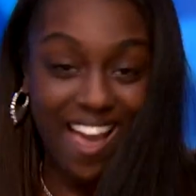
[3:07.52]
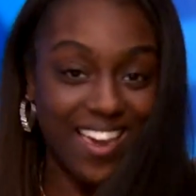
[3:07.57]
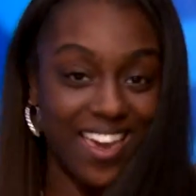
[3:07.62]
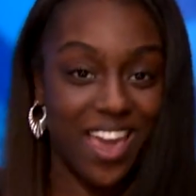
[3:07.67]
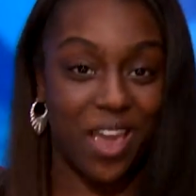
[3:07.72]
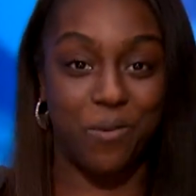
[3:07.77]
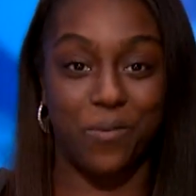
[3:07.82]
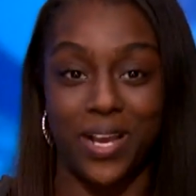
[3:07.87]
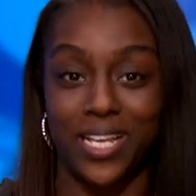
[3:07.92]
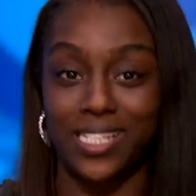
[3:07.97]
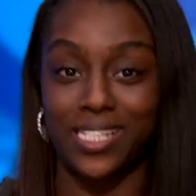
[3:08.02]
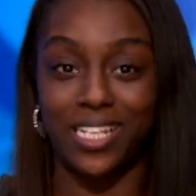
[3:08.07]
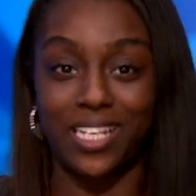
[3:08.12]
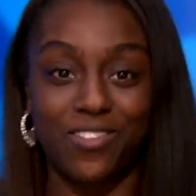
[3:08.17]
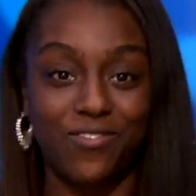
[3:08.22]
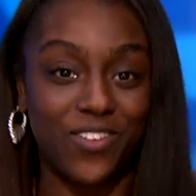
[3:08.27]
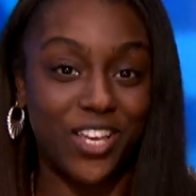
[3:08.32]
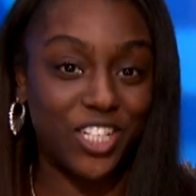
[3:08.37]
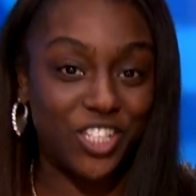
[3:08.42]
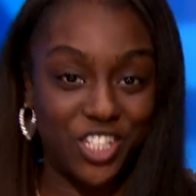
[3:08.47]
can't wait till
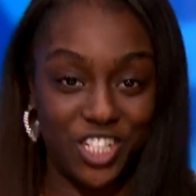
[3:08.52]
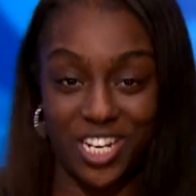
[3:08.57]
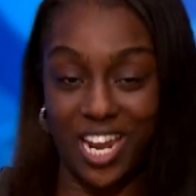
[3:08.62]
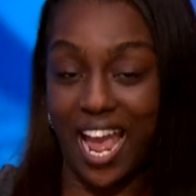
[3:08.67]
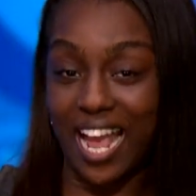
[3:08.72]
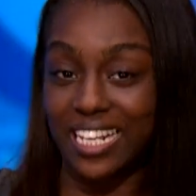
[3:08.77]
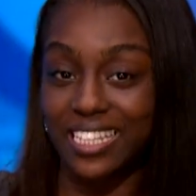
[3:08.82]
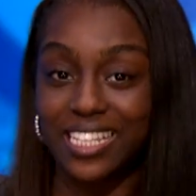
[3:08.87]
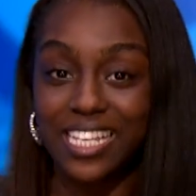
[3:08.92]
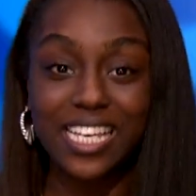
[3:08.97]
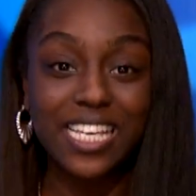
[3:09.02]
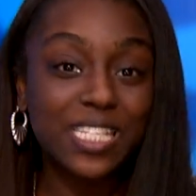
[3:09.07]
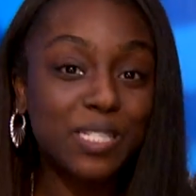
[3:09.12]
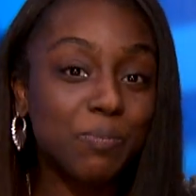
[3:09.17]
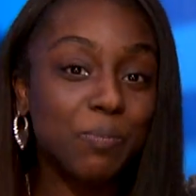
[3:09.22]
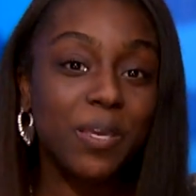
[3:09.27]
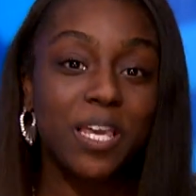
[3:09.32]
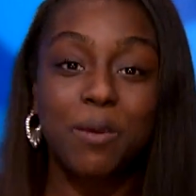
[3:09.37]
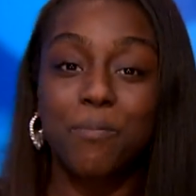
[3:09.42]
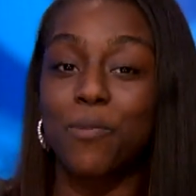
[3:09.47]
eviction night. These
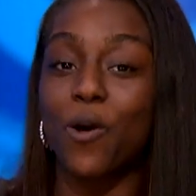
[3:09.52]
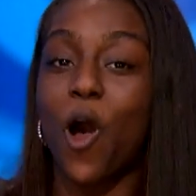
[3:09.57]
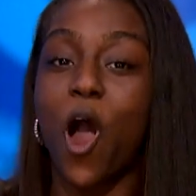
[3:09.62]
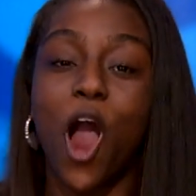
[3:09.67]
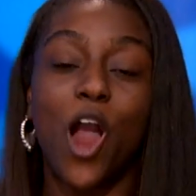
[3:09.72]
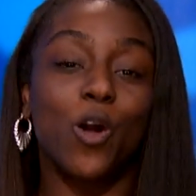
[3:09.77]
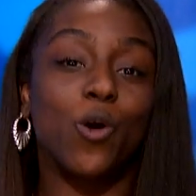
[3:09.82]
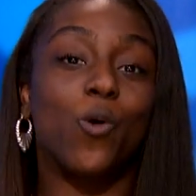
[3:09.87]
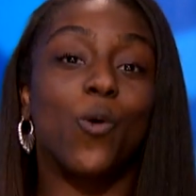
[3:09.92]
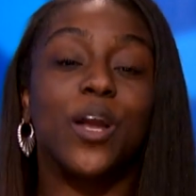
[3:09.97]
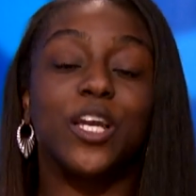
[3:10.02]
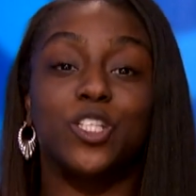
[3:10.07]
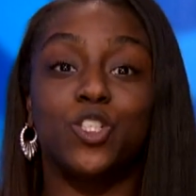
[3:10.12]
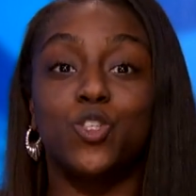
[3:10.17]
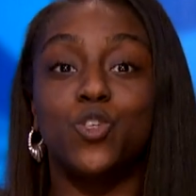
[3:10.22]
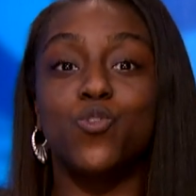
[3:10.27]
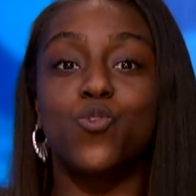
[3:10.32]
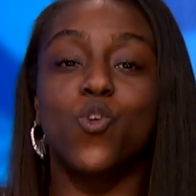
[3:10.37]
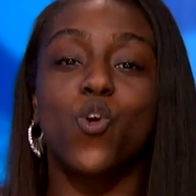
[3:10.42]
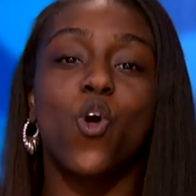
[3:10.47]
people are going
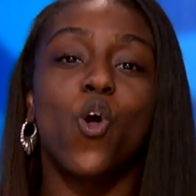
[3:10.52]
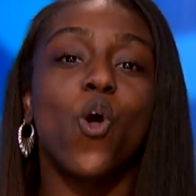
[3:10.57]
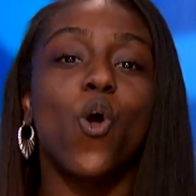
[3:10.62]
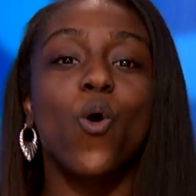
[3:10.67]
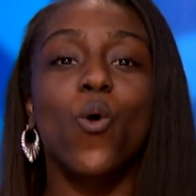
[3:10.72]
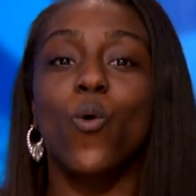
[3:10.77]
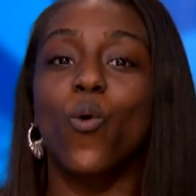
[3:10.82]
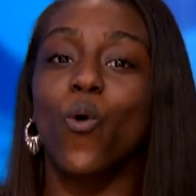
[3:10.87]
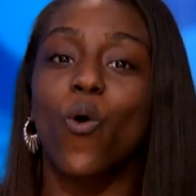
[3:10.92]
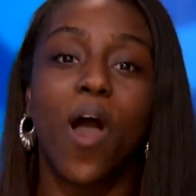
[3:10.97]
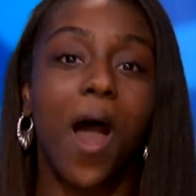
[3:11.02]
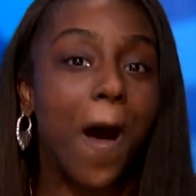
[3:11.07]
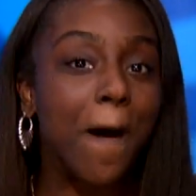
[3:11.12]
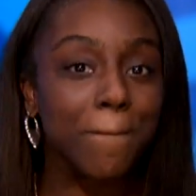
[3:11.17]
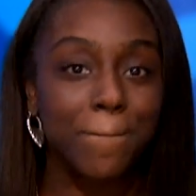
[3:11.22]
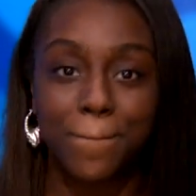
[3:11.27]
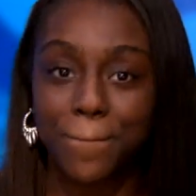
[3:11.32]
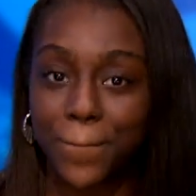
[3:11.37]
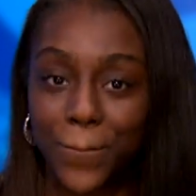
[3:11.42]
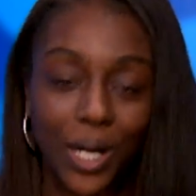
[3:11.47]
to
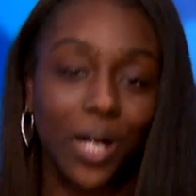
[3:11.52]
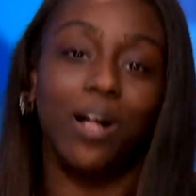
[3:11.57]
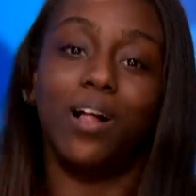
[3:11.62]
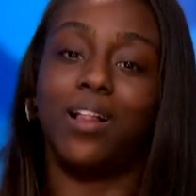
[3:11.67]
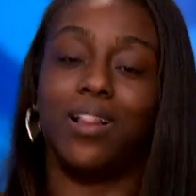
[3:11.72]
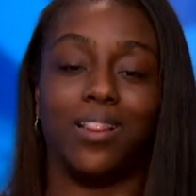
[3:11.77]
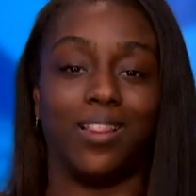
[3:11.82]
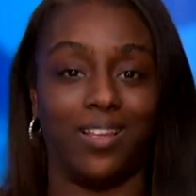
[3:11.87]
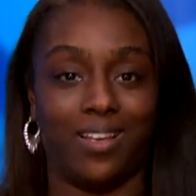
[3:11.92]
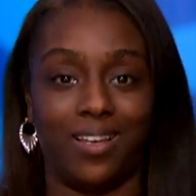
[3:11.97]
crumble.